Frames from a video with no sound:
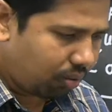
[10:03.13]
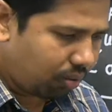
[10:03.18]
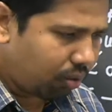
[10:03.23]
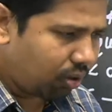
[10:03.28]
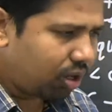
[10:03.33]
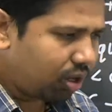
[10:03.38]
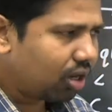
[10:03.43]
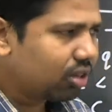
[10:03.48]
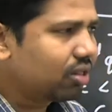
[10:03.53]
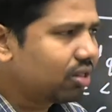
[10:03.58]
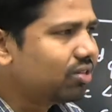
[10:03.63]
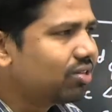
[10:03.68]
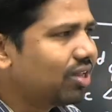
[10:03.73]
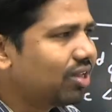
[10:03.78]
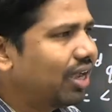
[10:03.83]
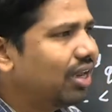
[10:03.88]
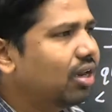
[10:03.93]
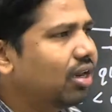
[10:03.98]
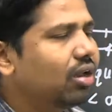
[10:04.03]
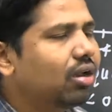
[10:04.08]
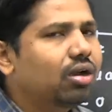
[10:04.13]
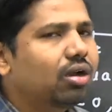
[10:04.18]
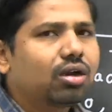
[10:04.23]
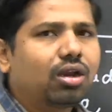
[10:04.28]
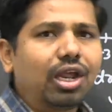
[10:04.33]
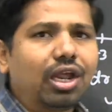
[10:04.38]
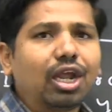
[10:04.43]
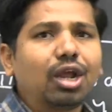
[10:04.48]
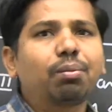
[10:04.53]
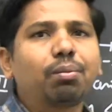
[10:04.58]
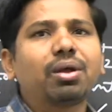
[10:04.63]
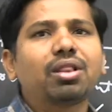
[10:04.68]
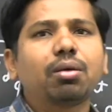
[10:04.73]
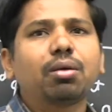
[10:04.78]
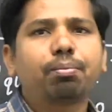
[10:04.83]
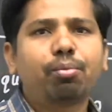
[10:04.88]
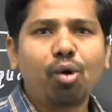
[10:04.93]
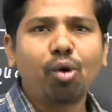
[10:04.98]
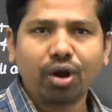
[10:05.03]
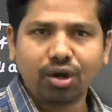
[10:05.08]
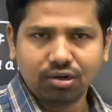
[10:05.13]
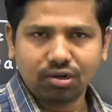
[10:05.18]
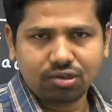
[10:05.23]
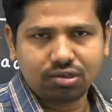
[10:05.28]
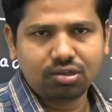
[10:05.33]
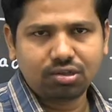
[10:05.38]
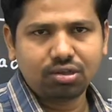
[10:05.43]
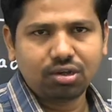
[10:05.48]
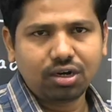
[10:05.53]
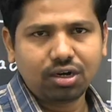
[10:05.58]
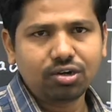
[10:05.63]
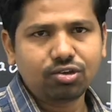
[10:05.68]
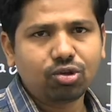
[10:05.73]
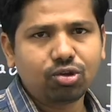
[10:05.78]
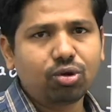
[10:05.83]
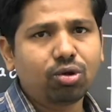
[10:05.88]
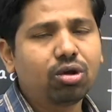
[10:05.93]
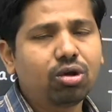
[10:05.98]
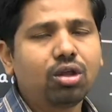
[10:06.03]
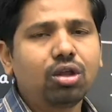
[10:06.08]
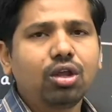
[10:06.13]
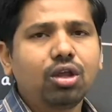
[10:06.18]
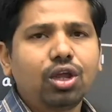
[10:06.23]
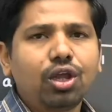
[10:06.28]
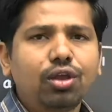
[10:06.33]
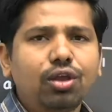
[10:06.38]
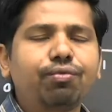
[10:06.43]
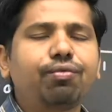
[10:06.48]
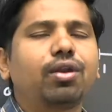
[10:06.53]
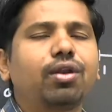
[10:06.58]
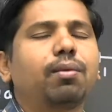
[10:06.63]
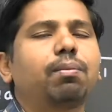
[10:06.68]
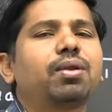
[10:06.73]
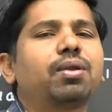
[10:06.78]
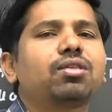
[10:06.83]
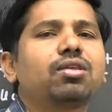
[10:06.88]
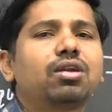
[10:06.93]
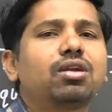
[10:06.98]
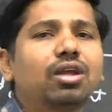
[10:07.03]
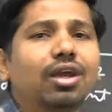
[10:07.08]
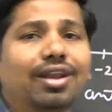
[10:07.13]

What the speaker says: what are the sign taken by the points, right? So if we represent